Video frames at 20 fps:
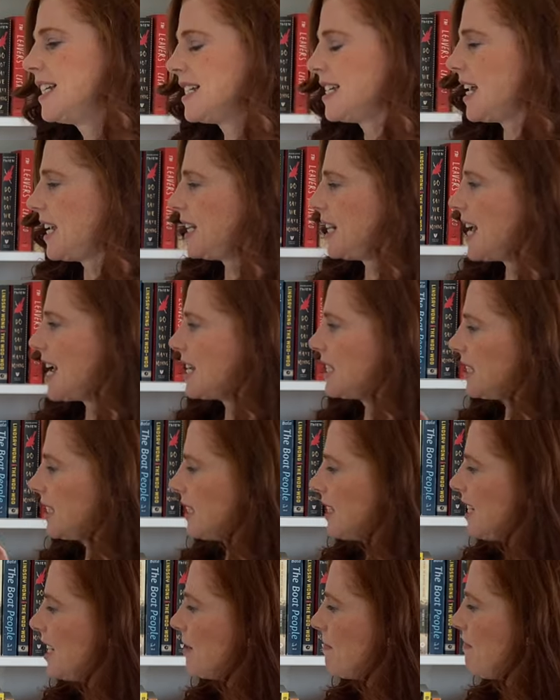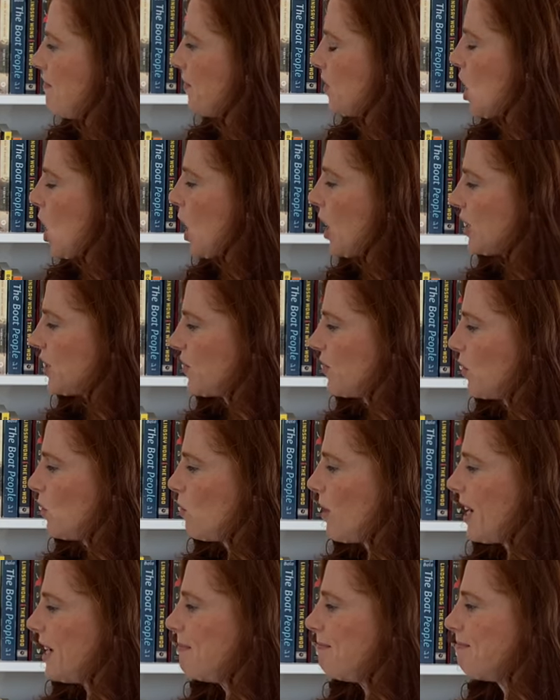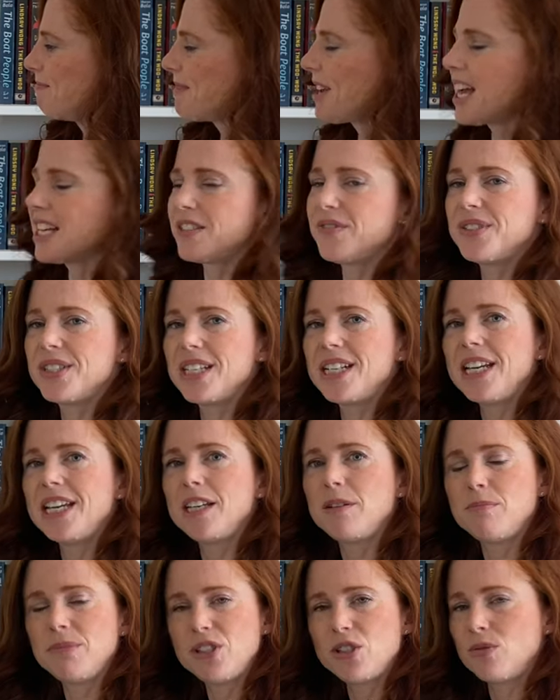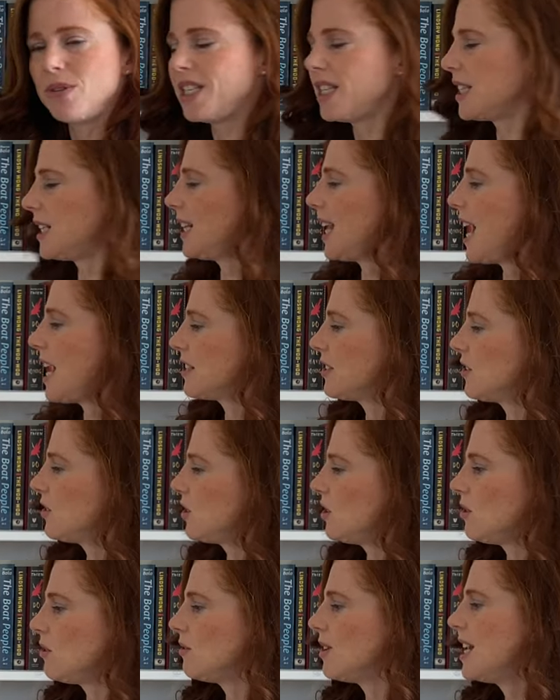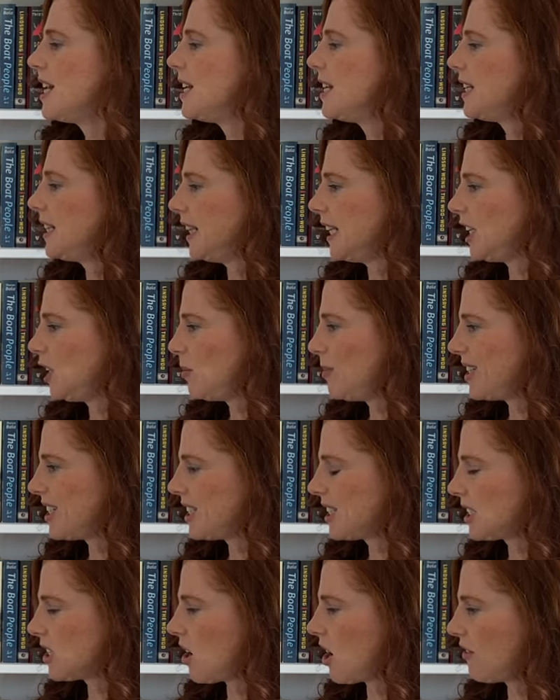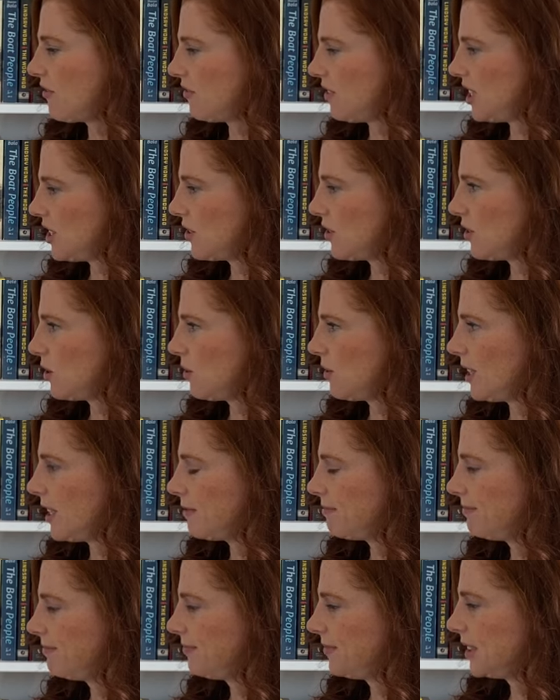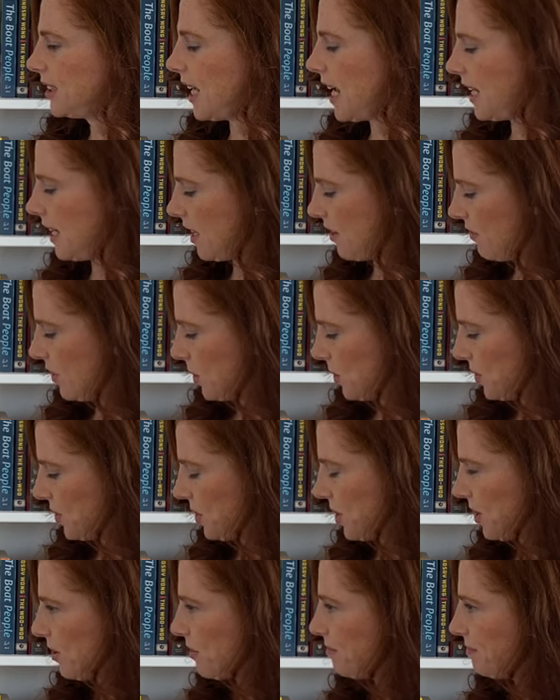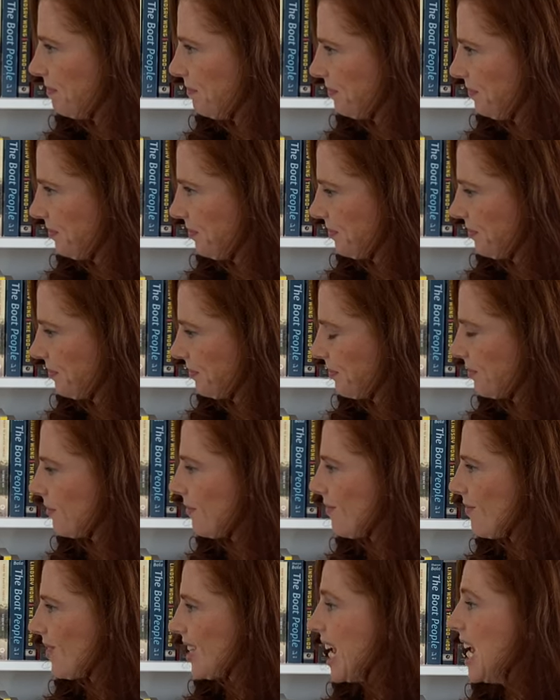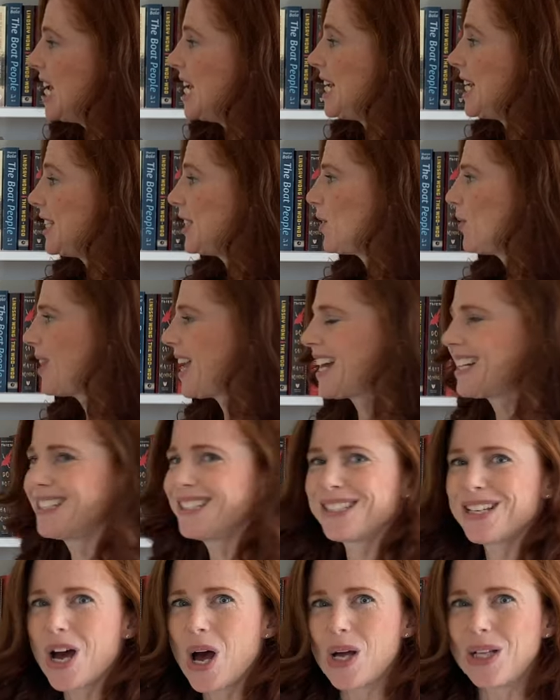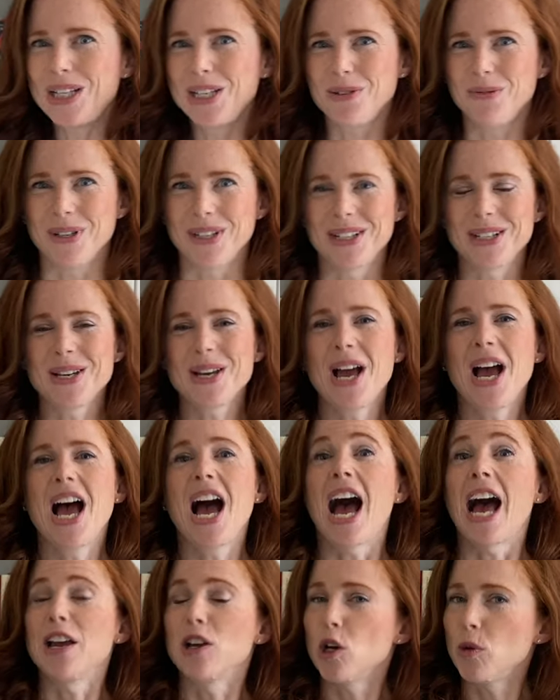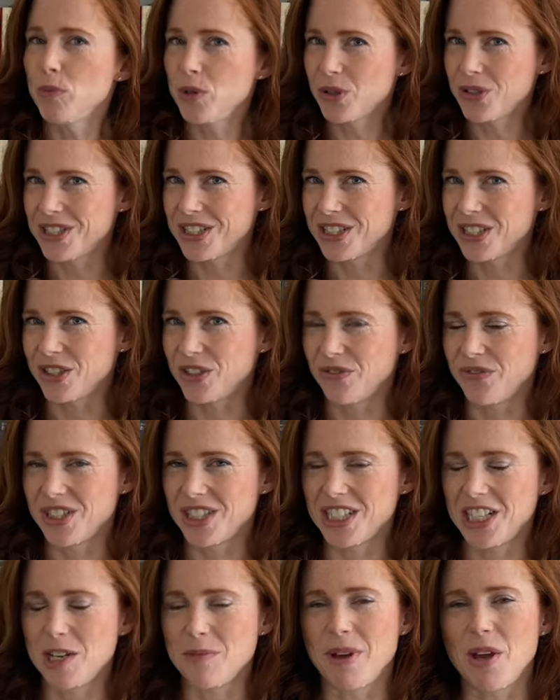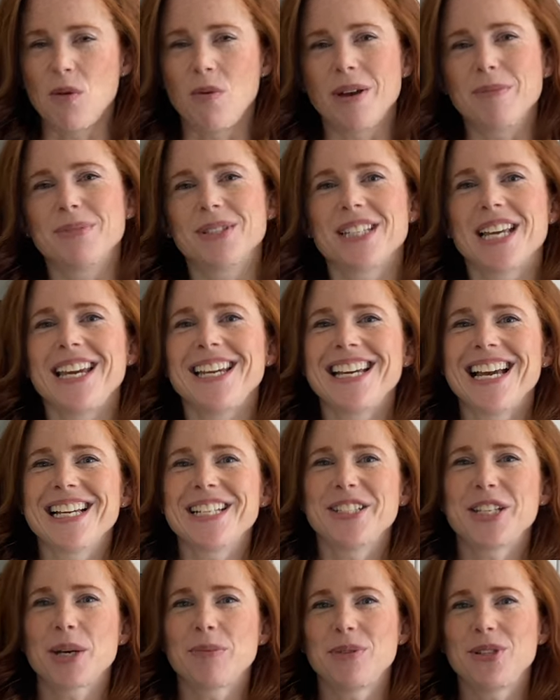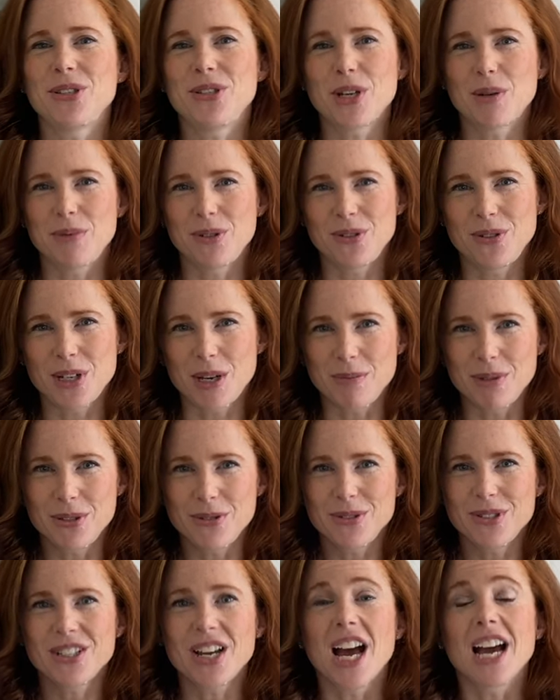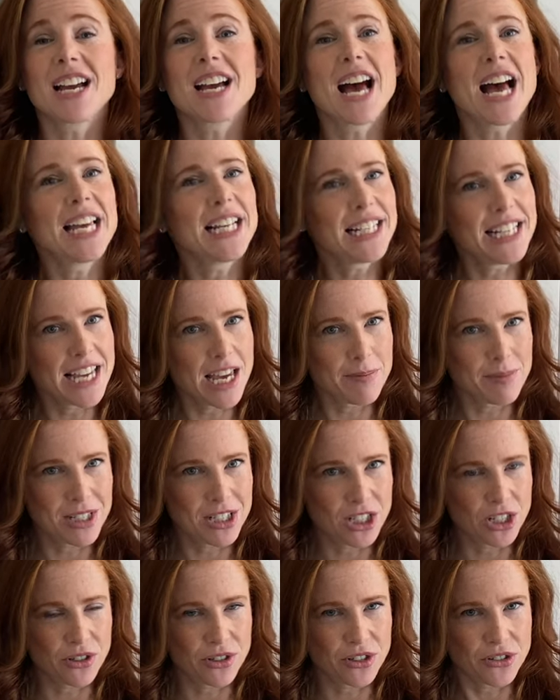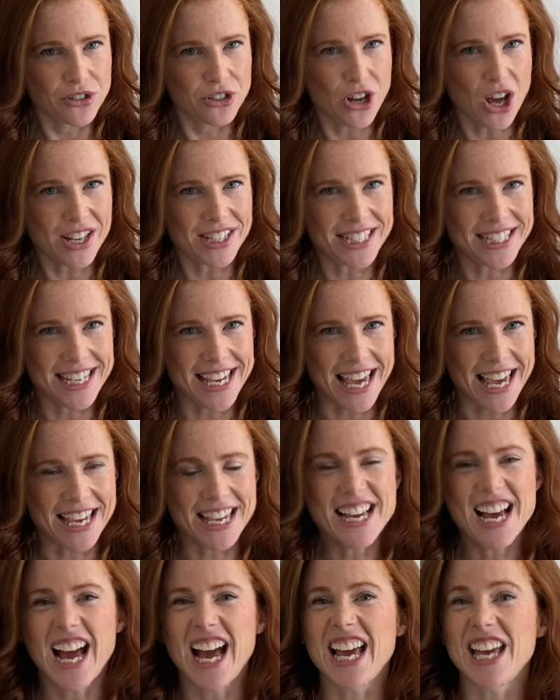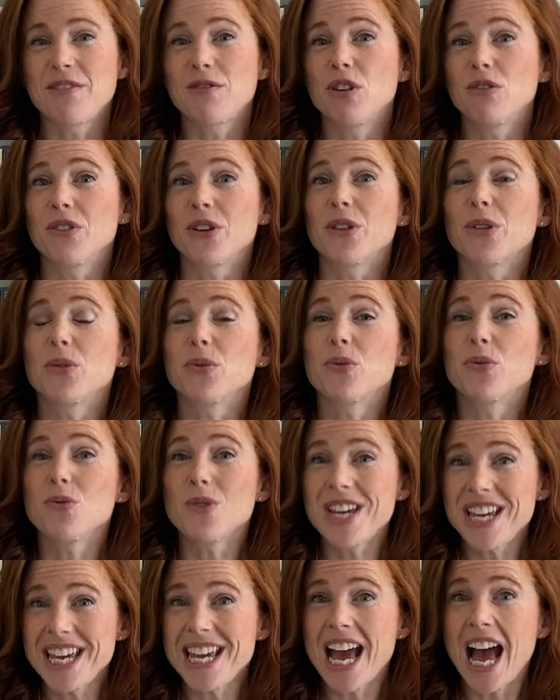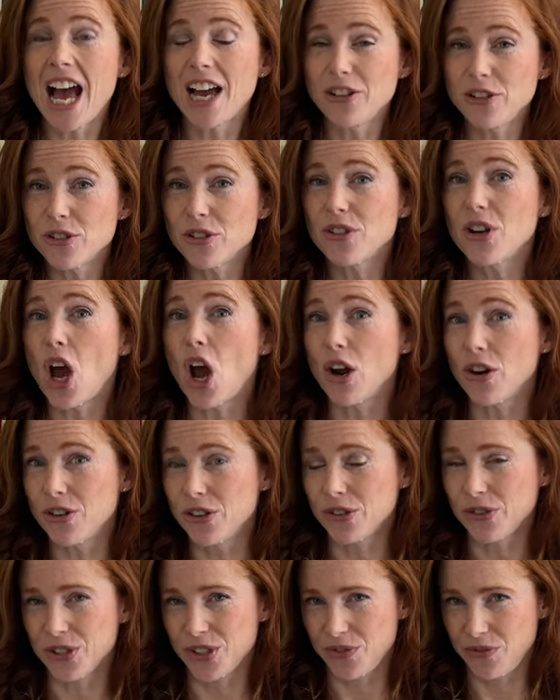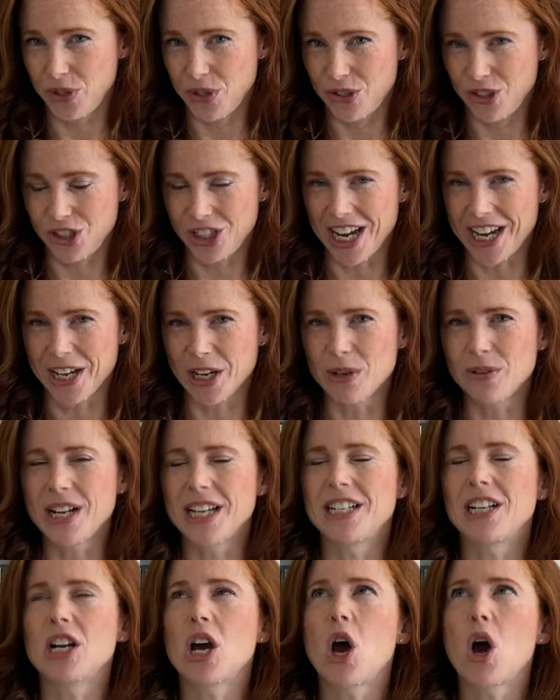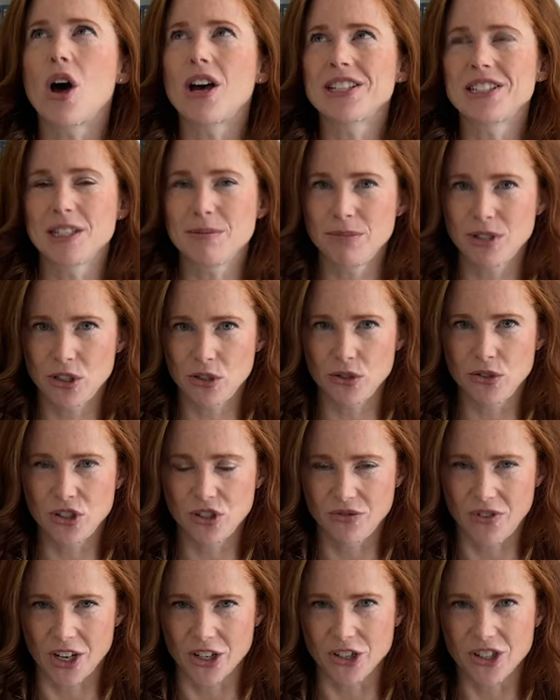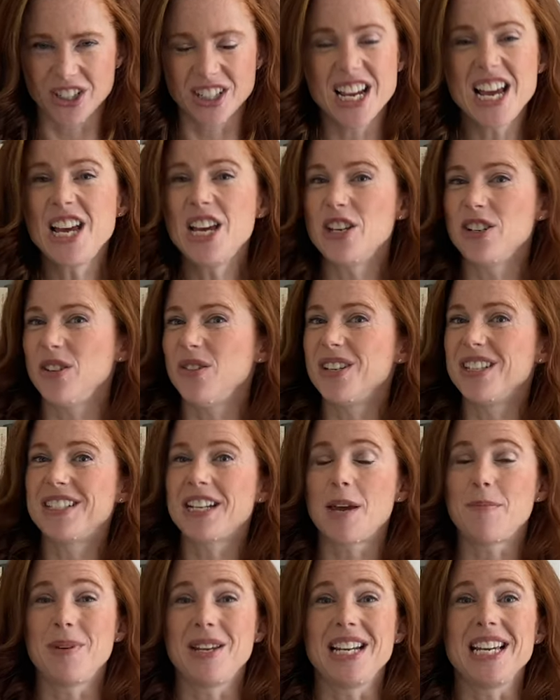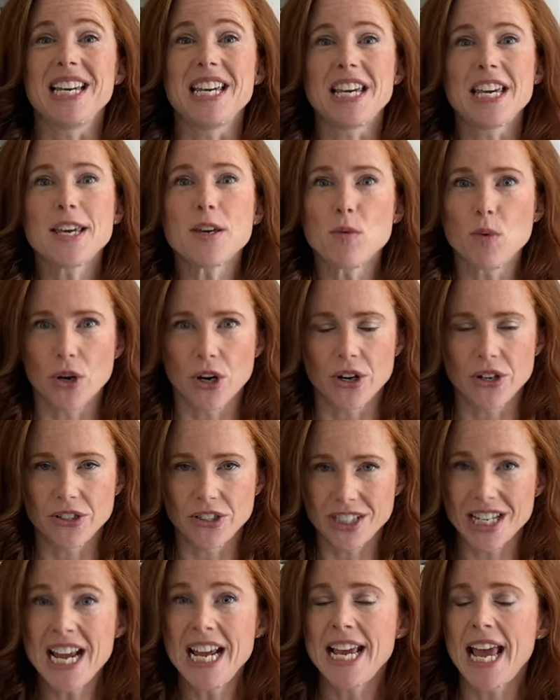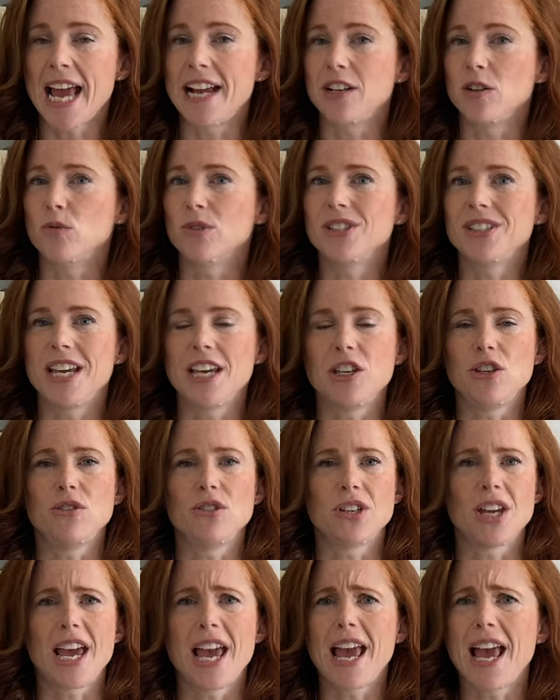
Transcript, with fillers: And lastly, Oxford White, kind of sitting in between the last two, a little bit of softness to it. I love those two. So that is Collingwood. I hope you'll consider visiting my website, www.kylieminteriors.ca. I have over 300 articles for you to check out and an awesome search function. You can type in keywords and it will take you to